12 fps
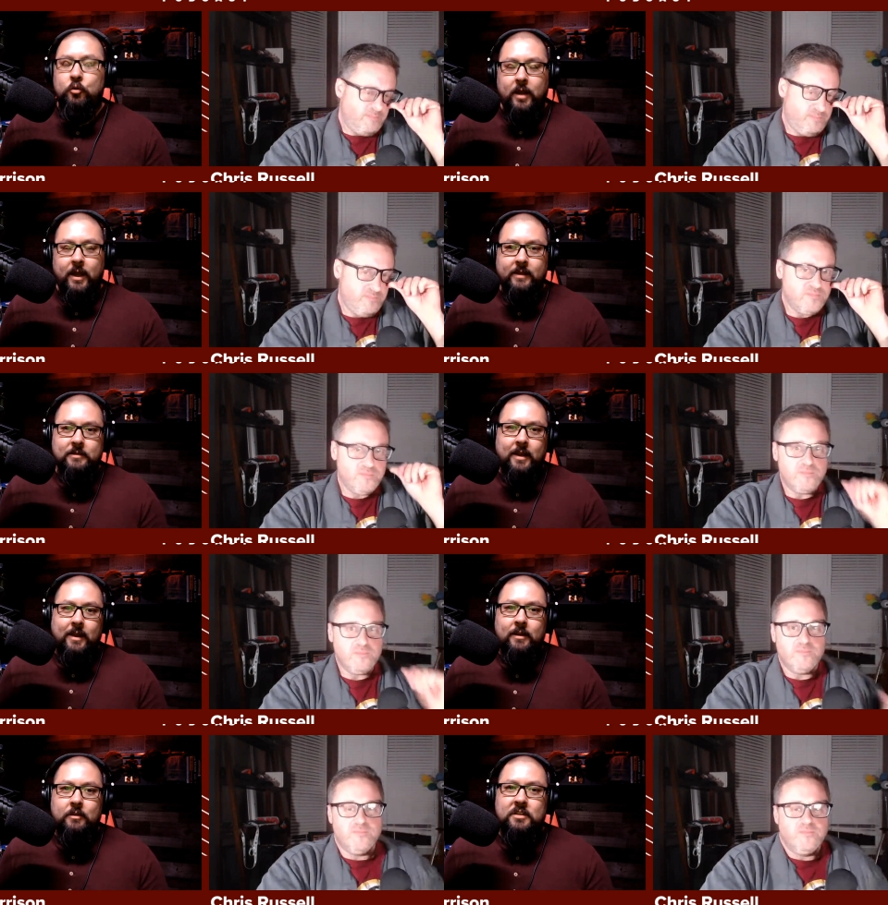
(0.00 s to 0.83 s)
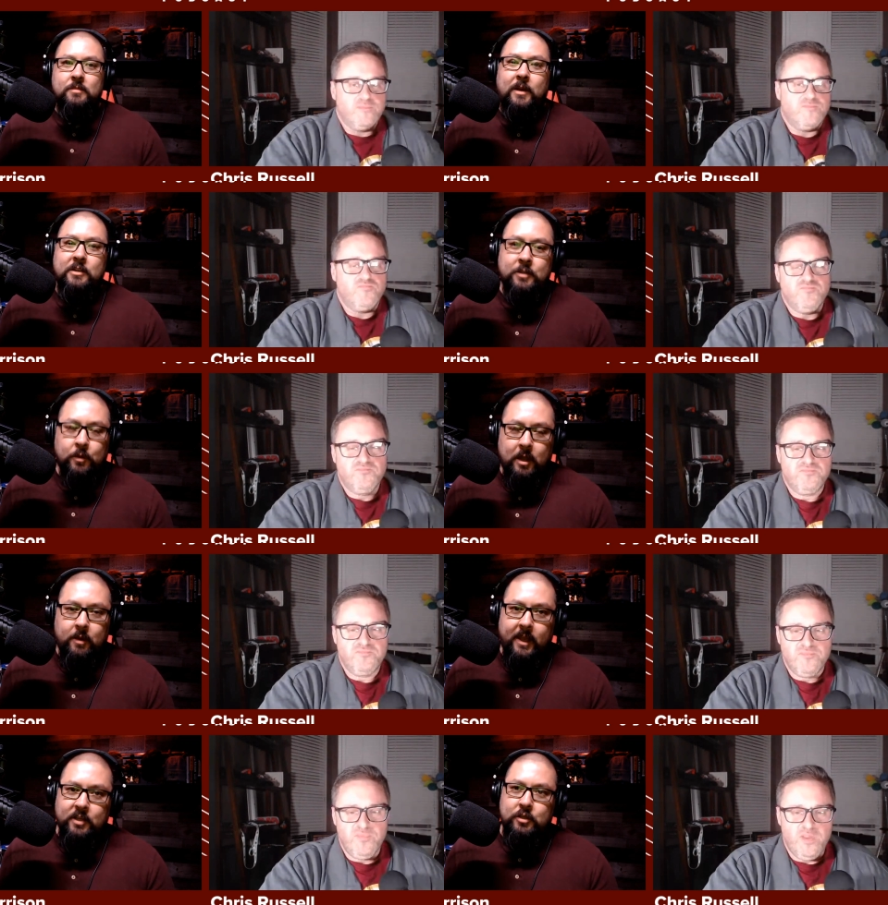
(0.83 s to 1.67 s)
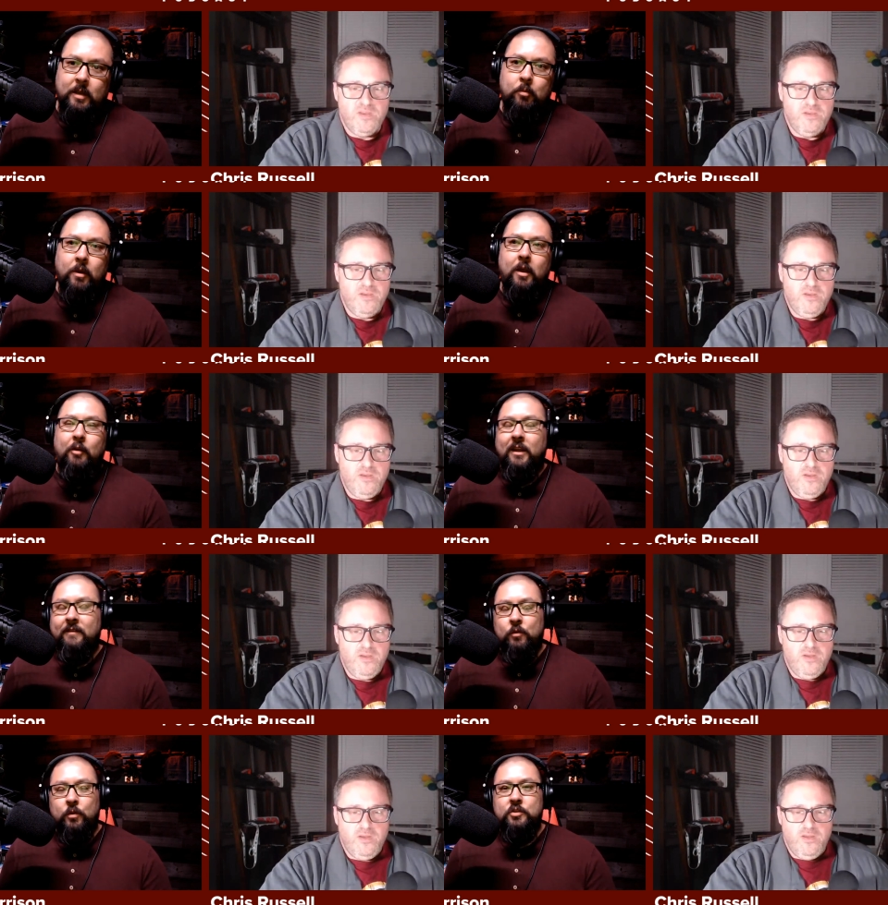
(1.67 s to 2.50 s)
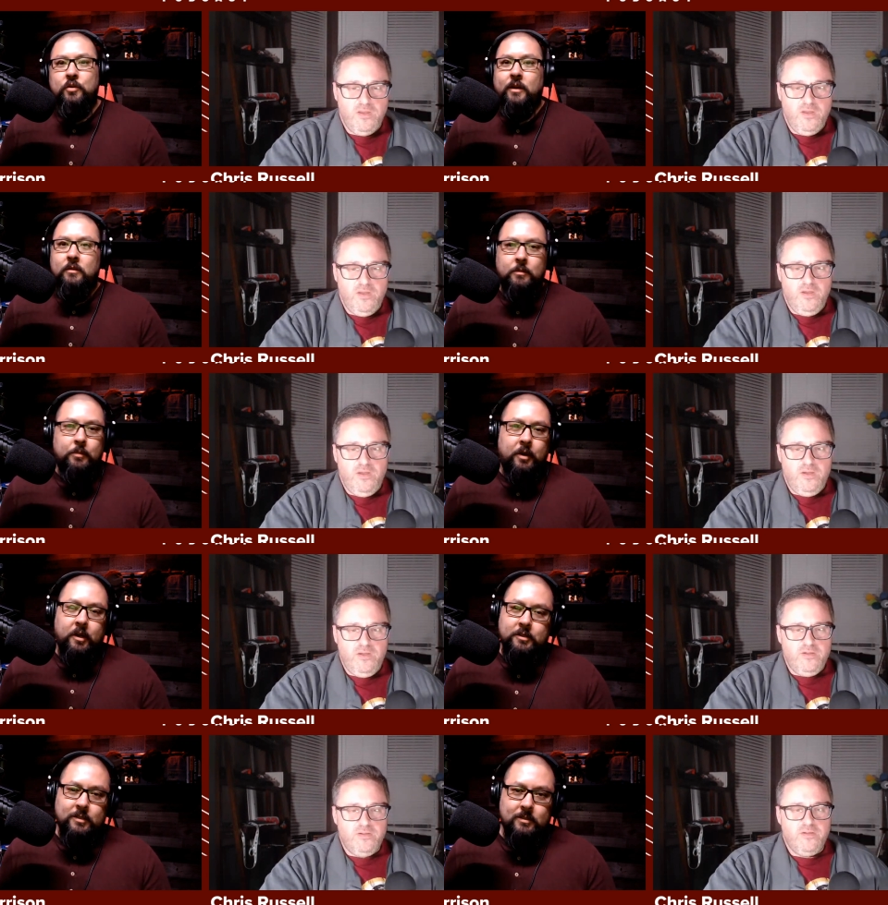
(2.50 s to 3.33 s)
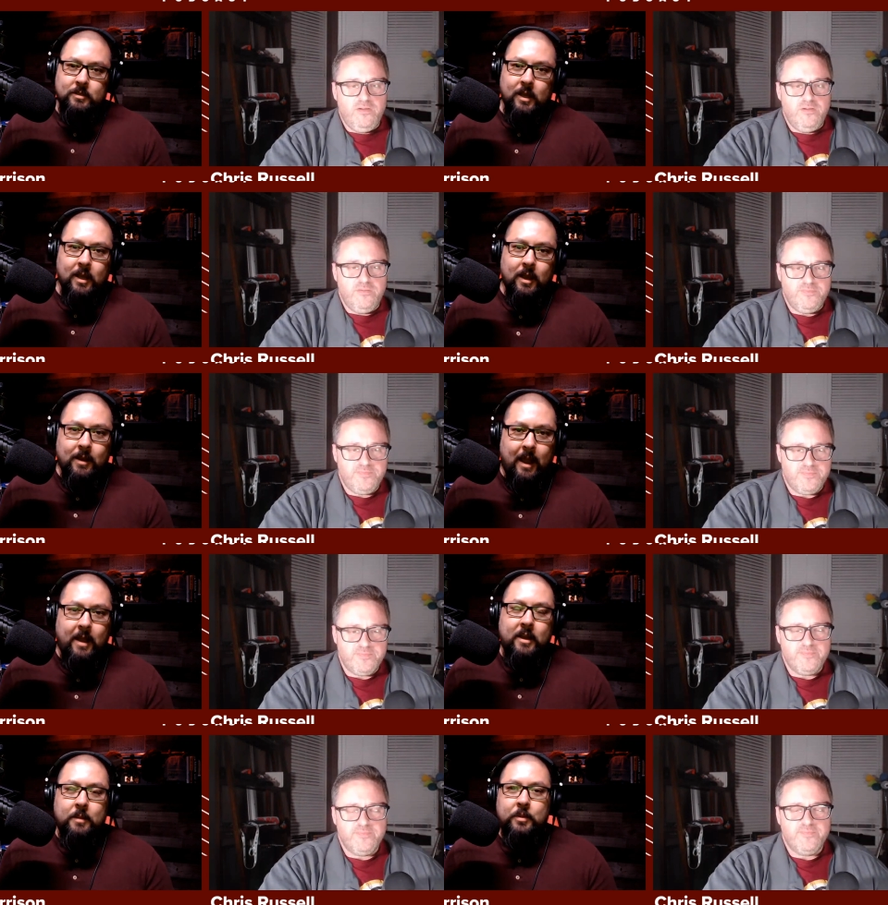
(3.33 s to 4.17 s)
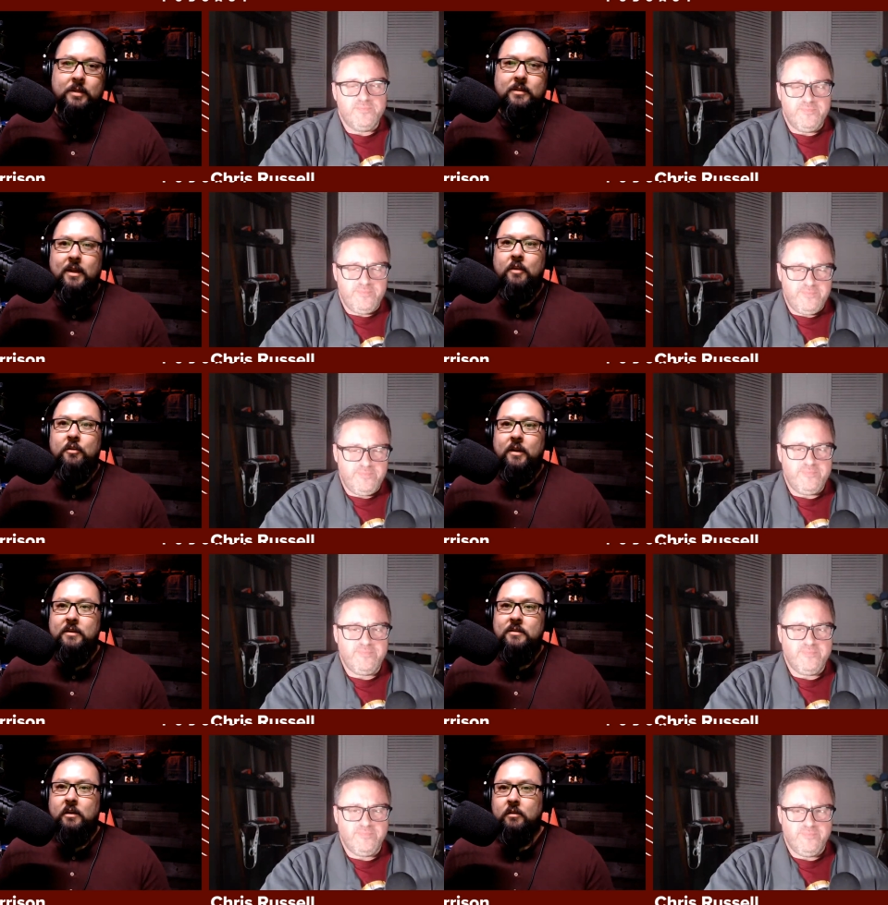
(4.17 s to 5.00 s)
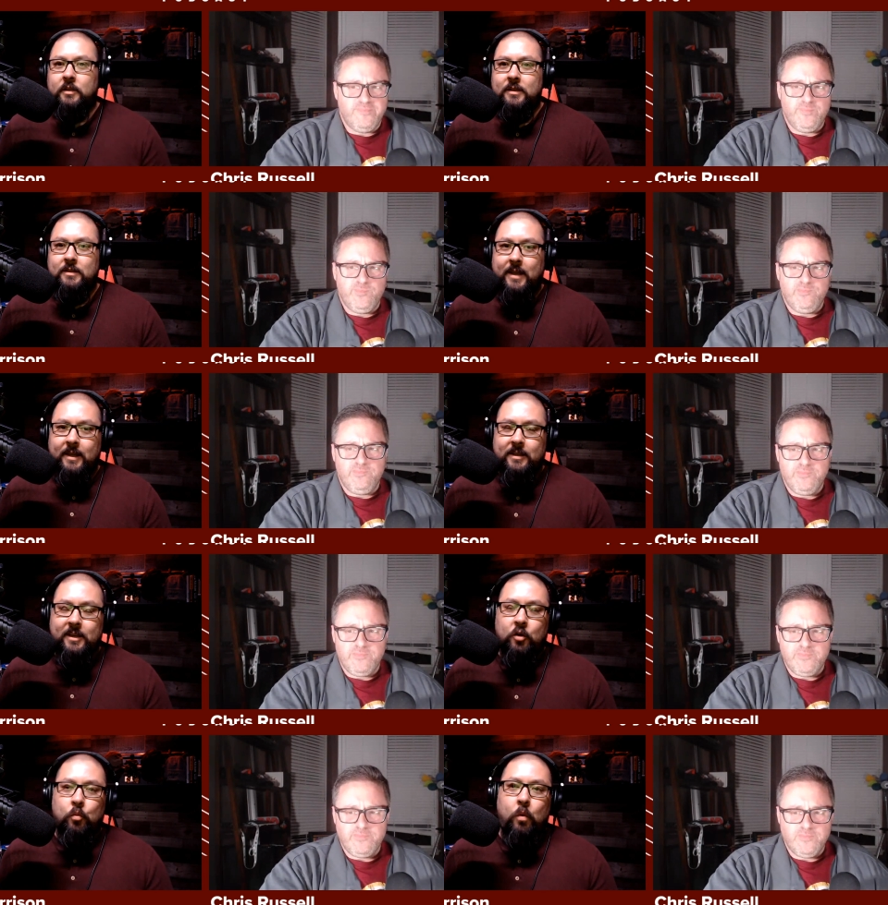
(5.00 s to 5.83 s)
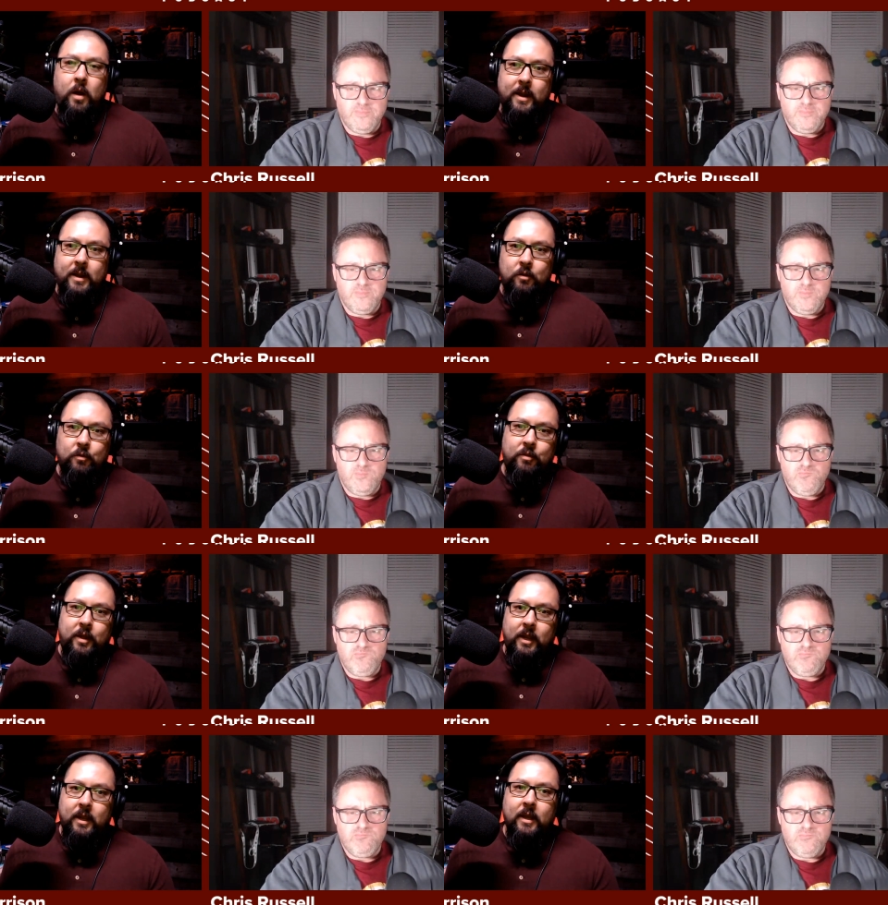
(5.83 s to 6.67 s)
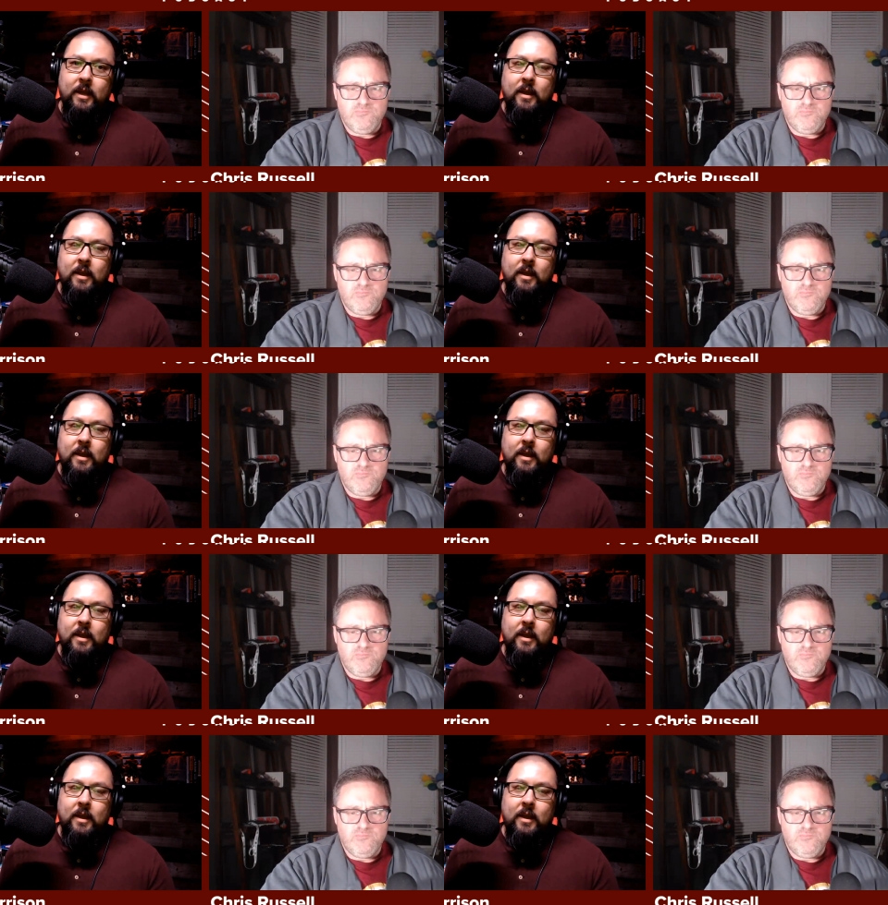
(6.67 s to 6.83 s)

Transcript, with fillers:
Speaker 1: of Ryan Tannehill, especially without A J. Brown, even with Treylon Burks, is not going to put it together necessarily in, in year one, I don't think.